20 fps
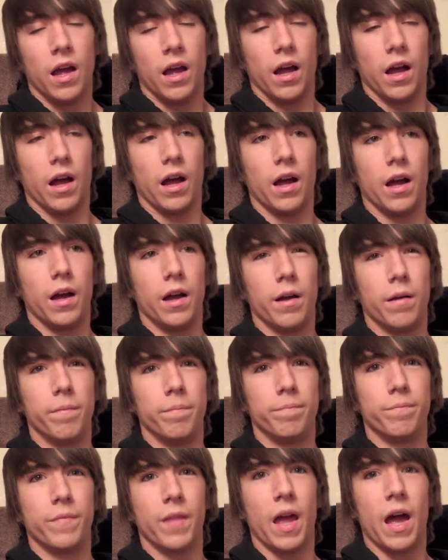
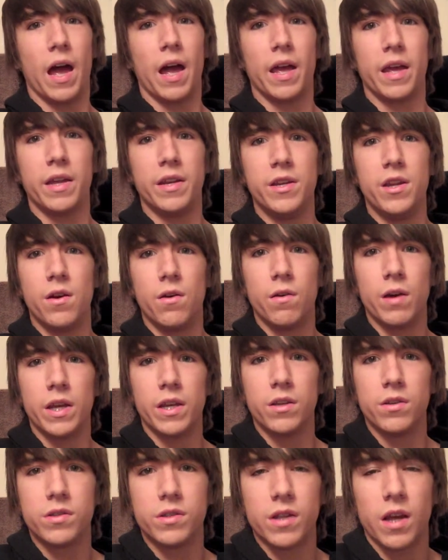I know I
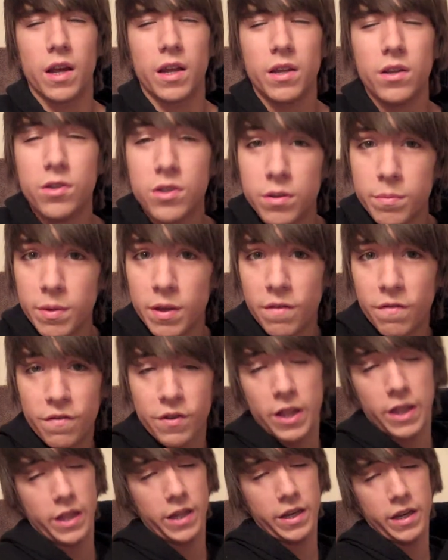used to be a
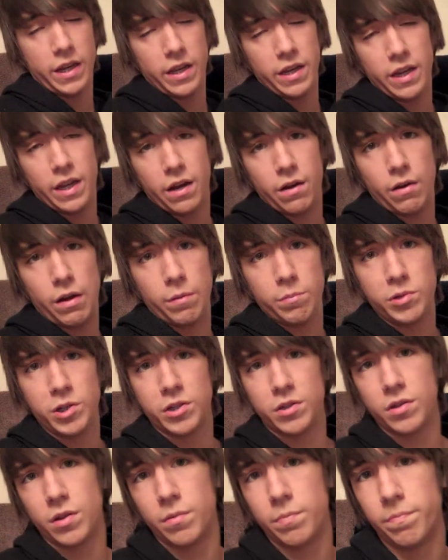fill-in, and now I'm
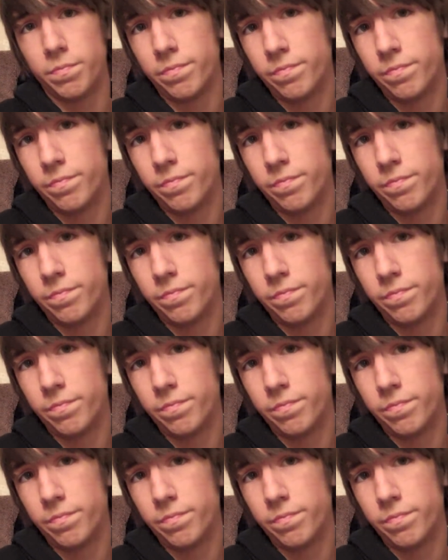just a